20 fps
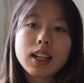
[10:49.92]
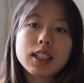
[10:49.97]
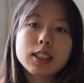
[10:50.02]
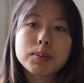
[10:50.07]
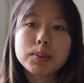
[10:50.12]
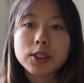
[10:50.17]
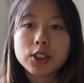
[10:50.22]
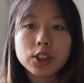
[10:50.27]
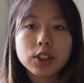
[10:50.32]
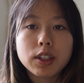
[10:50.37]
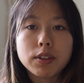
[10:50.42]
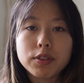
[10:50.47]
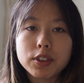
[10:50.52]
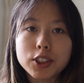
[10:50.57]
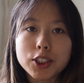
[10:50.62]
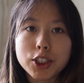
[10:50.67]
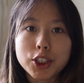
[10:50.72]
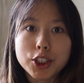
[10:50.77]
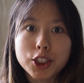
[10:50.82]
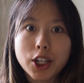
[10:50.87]
especially if you're
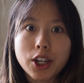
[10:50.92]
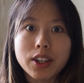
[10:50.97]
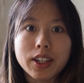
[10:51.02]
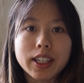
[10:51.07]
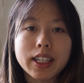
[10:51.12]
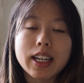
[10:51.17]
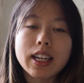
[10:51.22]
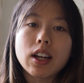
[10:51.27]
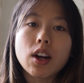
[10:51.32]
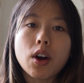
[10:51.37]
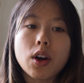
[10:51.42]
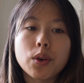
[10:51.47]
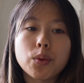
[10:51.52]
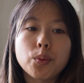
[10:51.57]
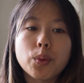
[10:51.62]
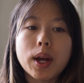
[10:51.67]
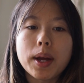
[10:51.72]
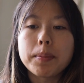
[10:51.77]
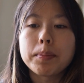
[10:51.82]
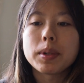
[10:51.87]
just sharing it on
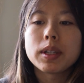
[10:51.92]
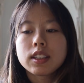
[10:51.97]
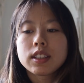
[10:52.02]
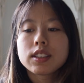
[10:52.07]
web.